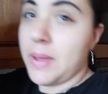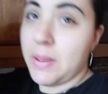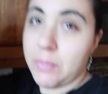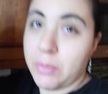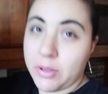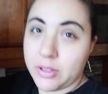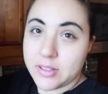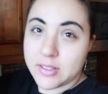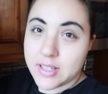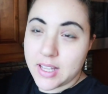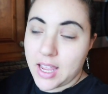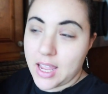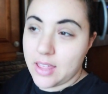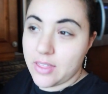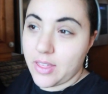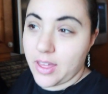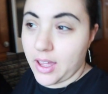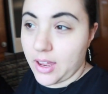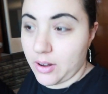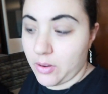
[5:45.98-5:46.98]
people say
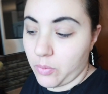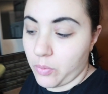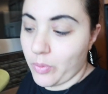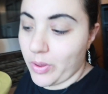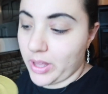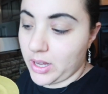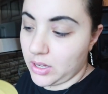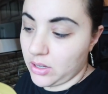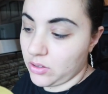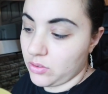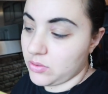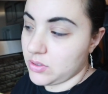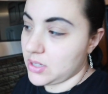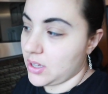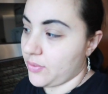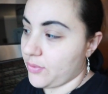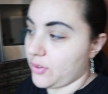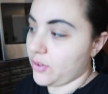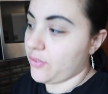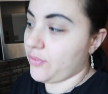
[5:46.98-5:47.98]
that when you
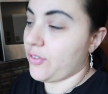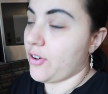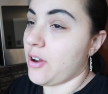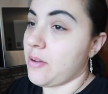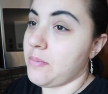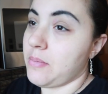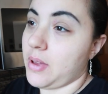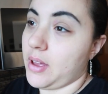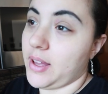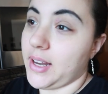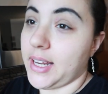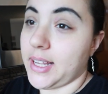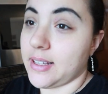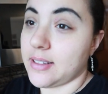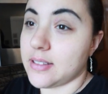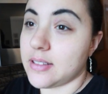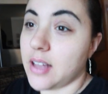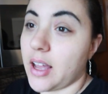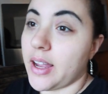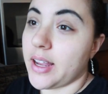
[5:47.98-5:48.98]
suffer from an
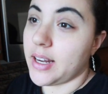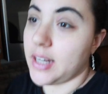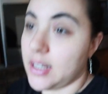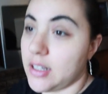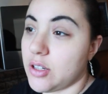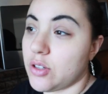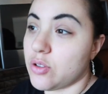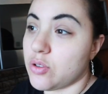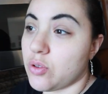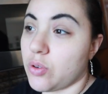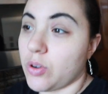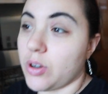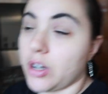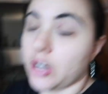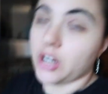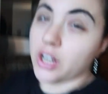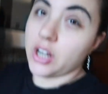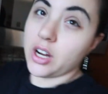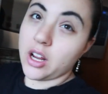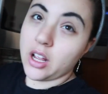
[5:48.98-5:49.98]
anxiety
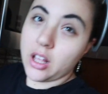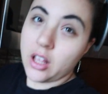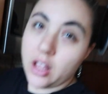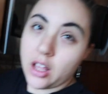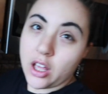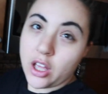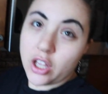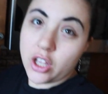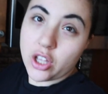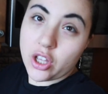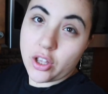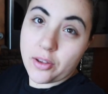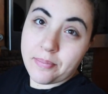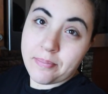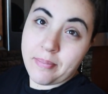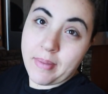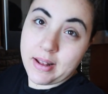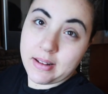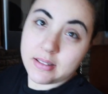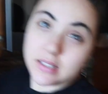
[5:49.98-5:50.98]
disorder,
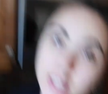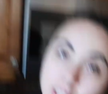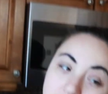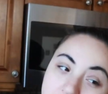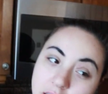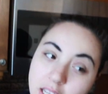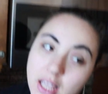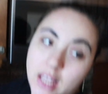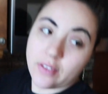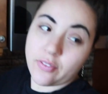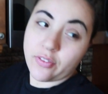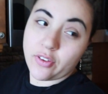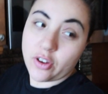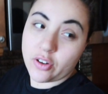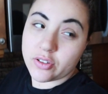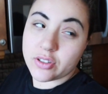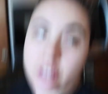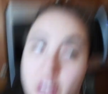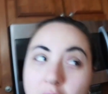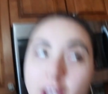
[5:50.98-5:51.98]
mentally, if
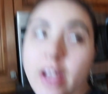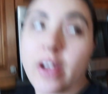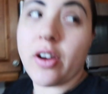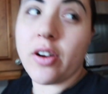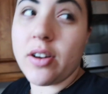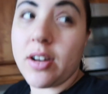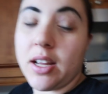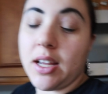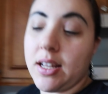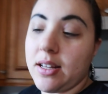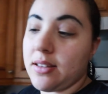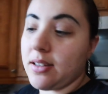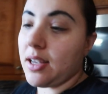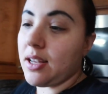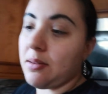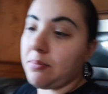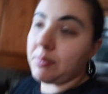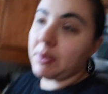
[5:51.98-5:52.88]
you're tired, it can